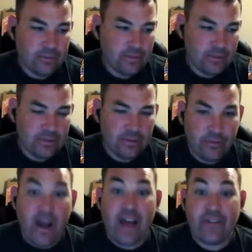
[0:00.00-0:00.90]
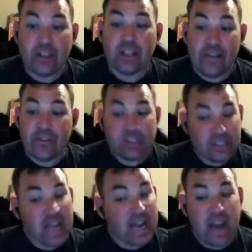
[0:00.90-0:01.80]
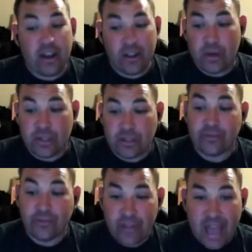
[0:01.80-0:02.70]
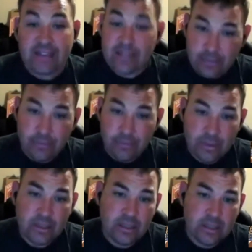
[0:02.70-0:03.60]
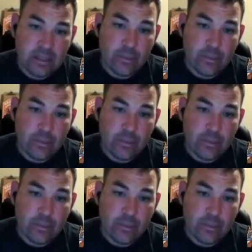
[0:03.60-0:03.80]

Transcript: you know, five and eleven is not out of the question for that team